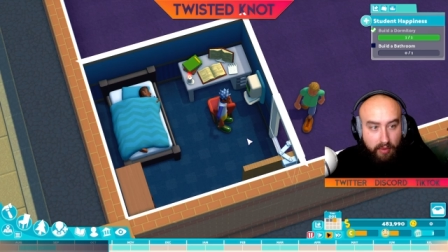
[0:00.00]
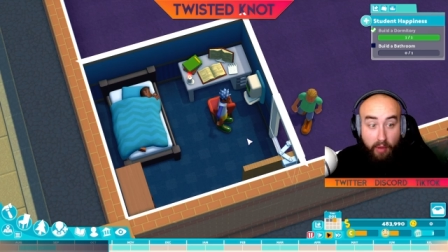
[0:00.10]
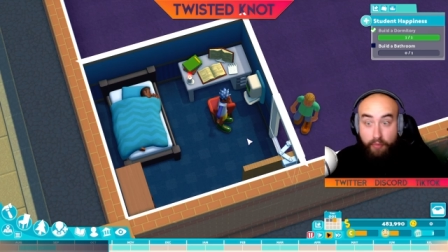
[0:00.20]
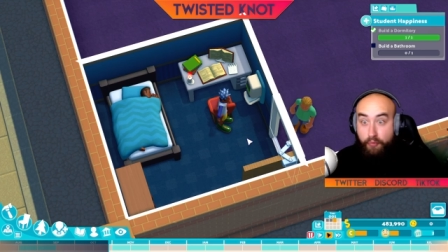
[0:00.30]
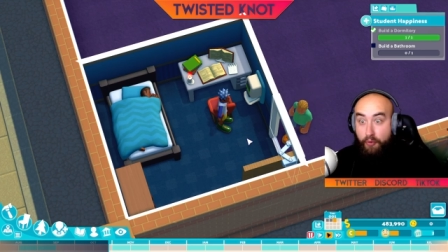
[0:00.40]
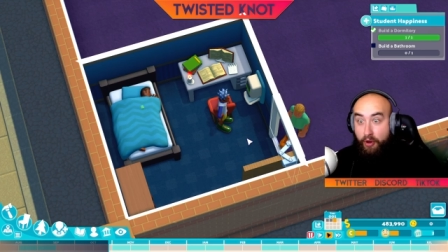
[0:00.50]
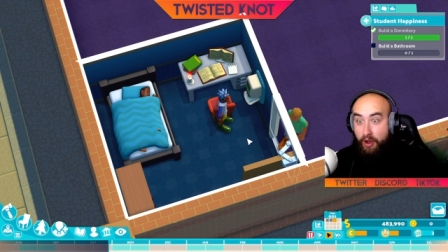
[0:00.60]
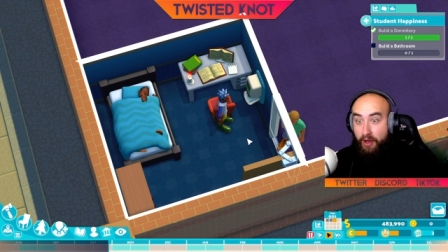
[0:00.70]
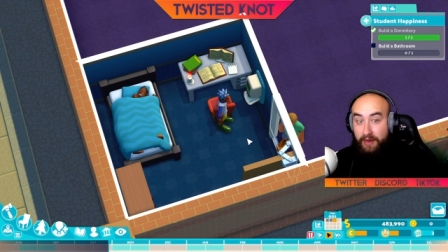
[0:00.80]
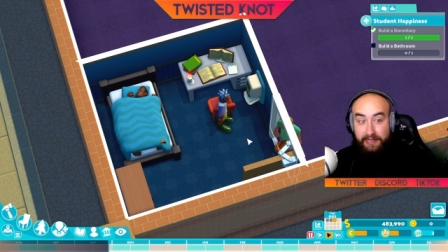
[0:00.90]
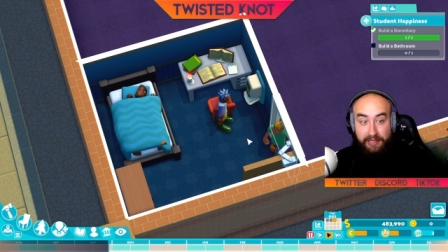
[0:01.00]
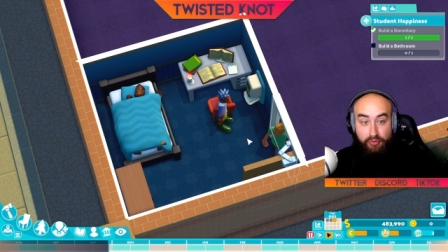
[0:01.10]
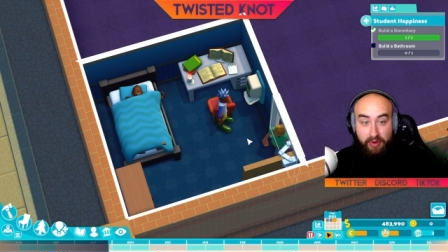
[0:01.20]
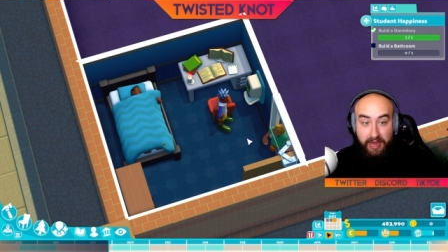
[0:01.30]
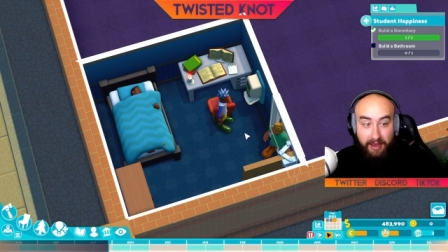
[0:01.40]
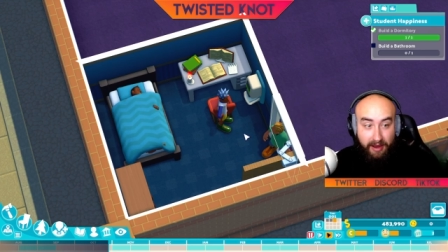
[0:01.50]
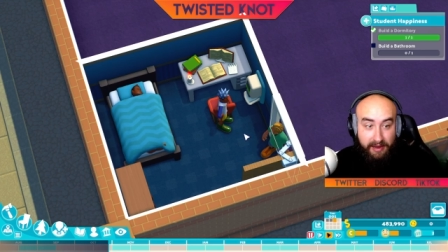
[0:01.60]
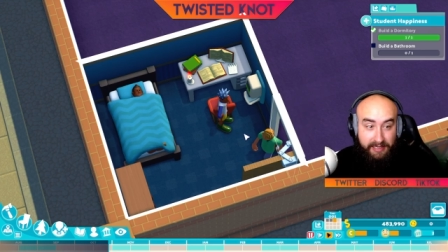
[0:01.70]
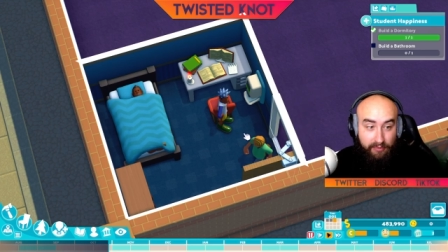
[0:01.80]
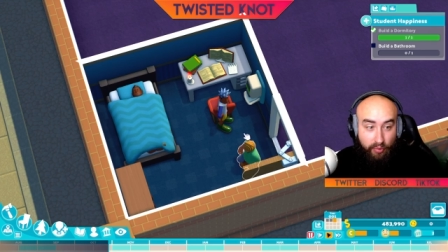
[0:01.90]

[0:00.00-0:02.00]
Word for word: Bruh, there's three guys in